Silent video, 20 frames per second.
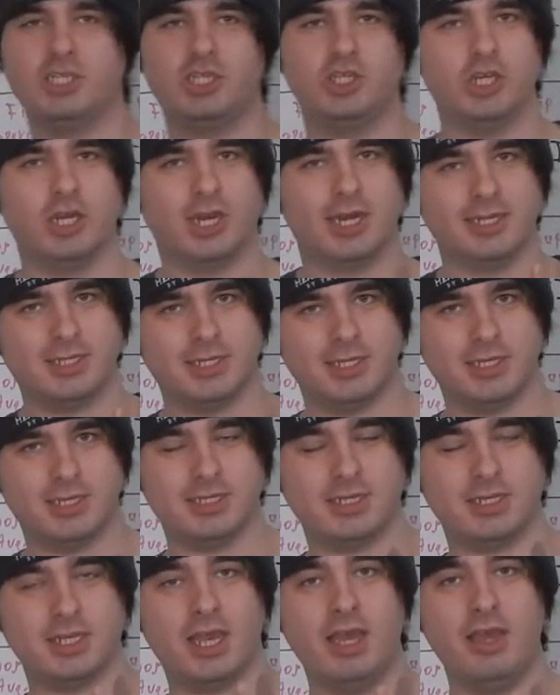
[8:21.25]

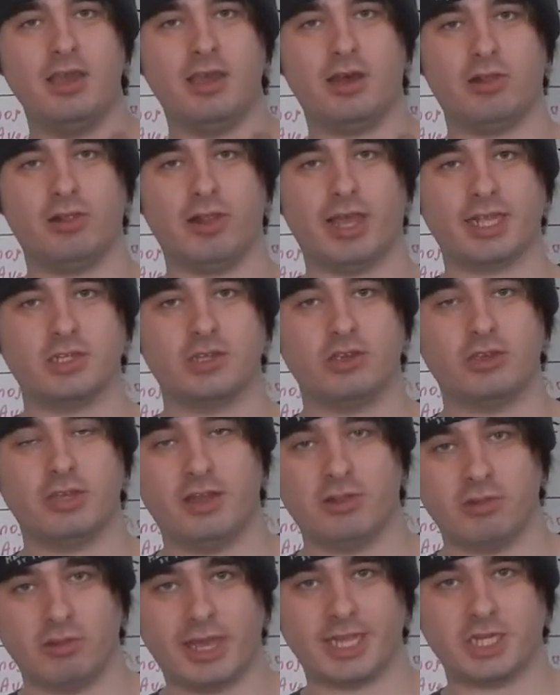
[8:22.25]
Johnson's
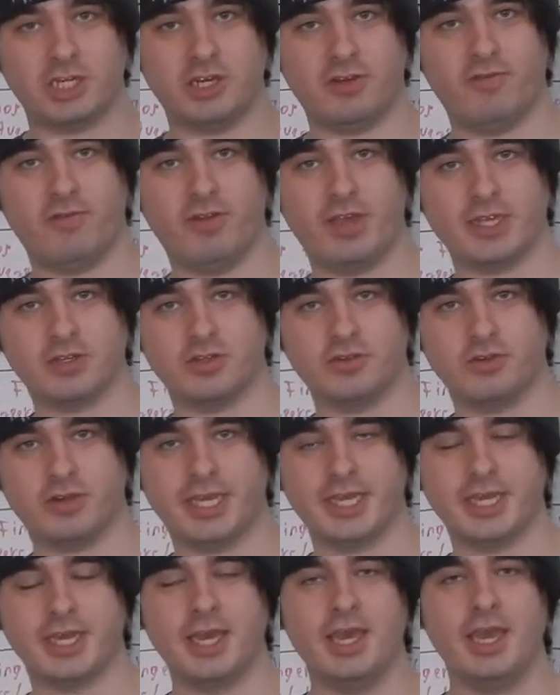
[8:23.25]
election
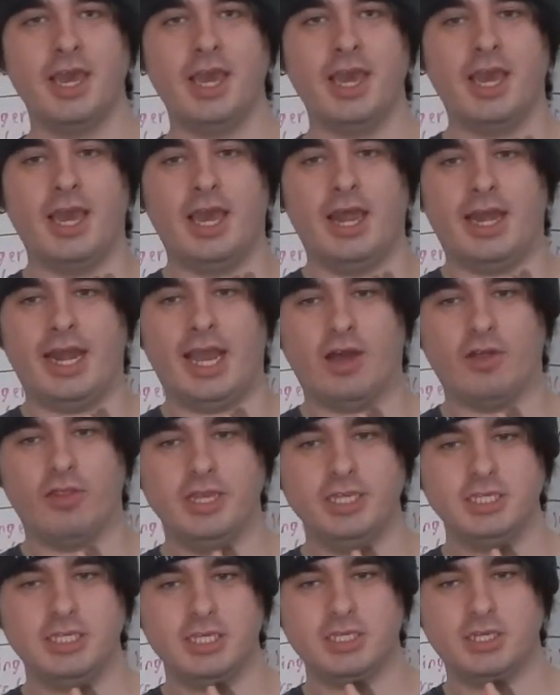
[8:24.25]
victory. Now,
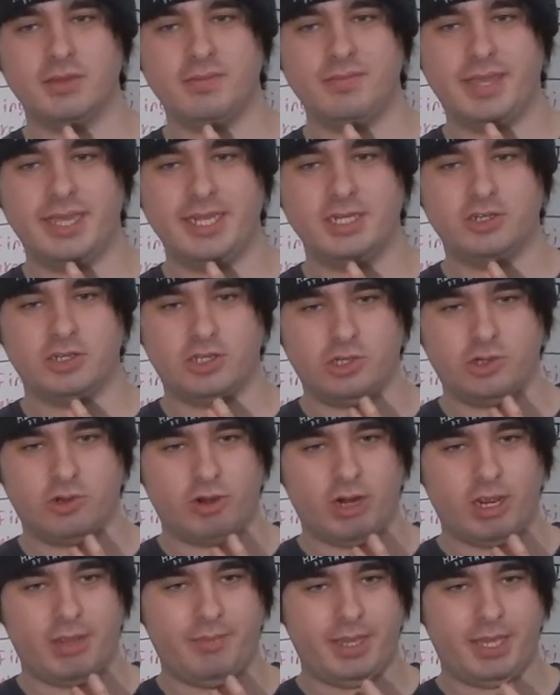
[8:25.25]
this is a major
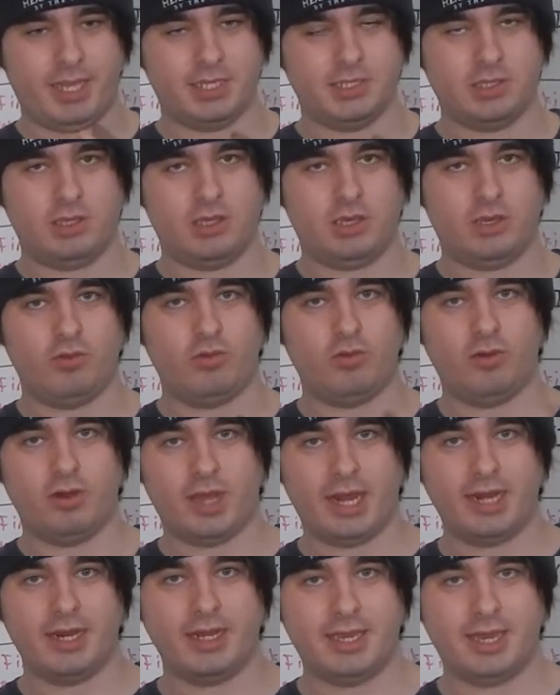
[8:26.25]
story because the
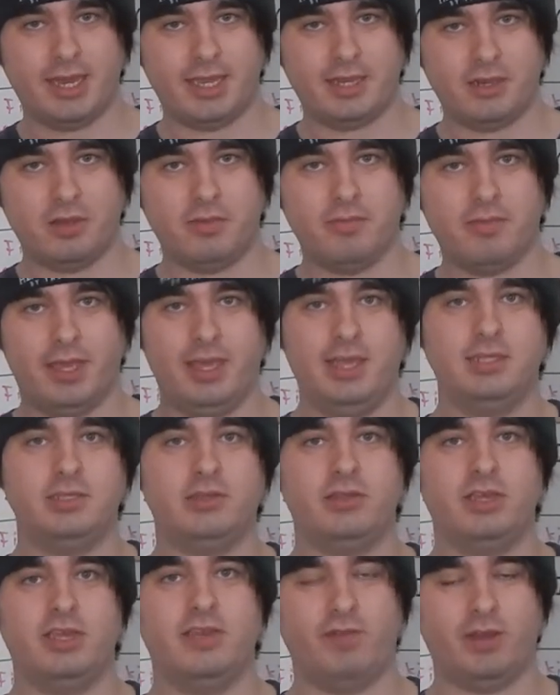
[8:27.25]
United Kingdom is
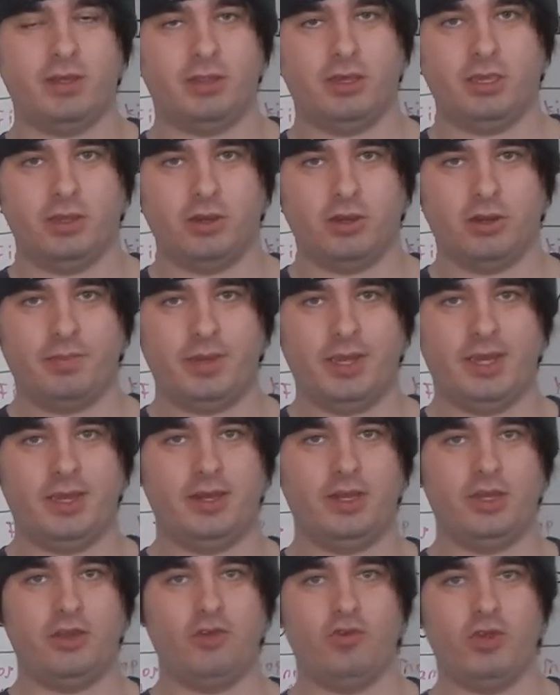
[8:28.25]
leaving the European
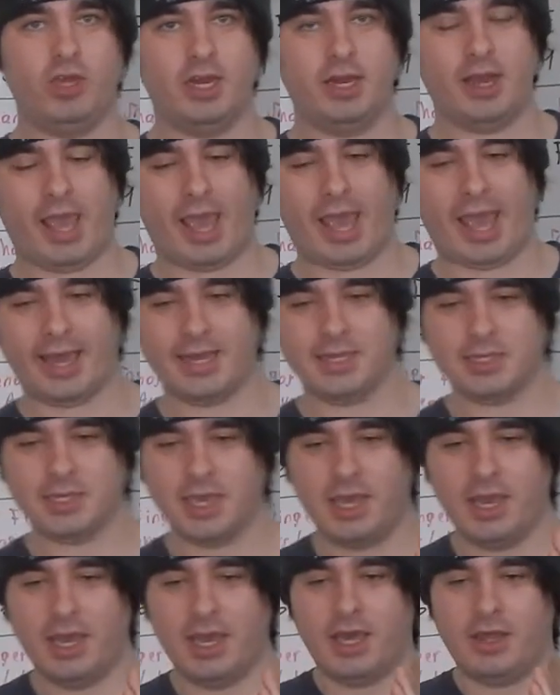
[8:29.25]
Union, and
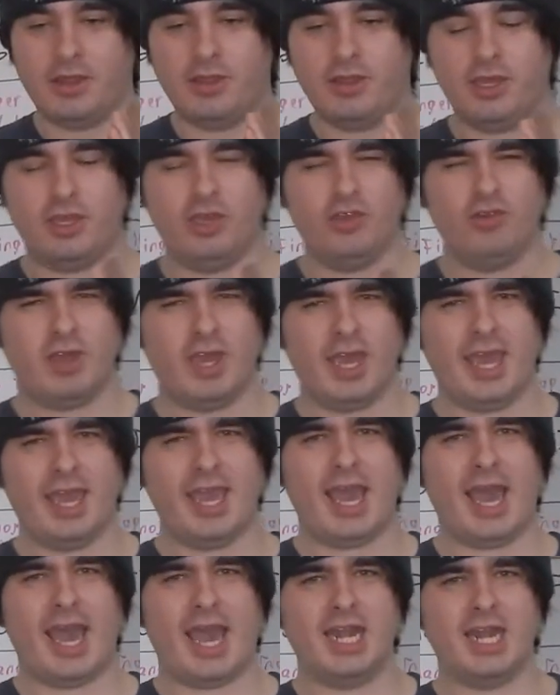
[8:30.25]
the UK
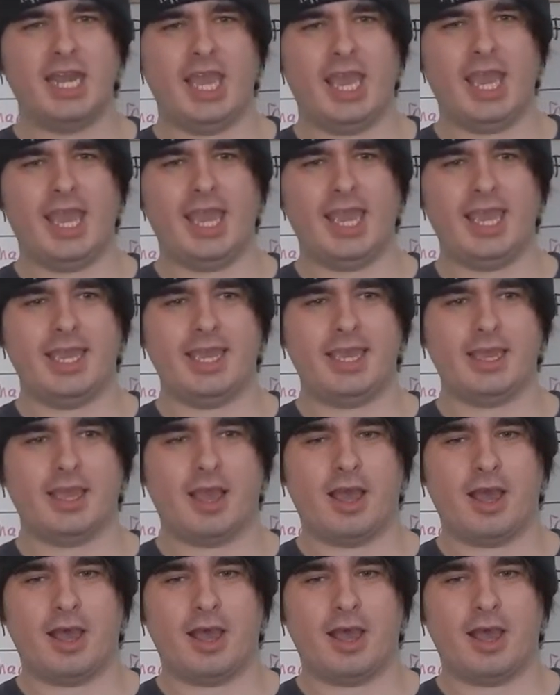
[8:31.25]
had a